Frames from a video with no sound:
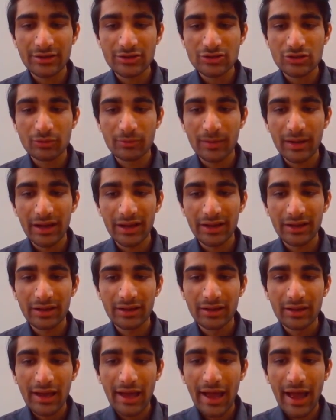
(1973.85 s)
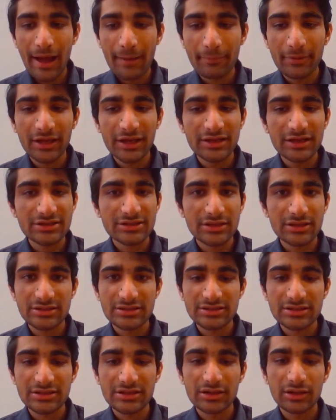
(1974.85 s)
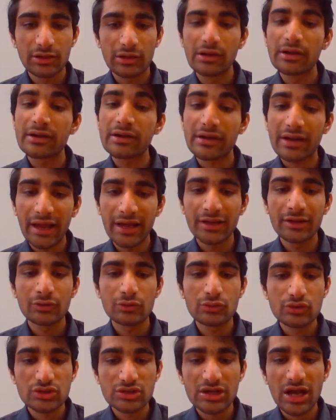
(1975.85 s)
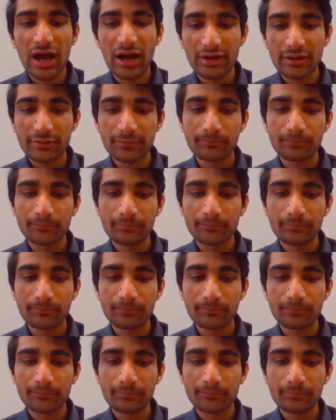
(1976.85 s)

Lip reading: So my application is trying to start.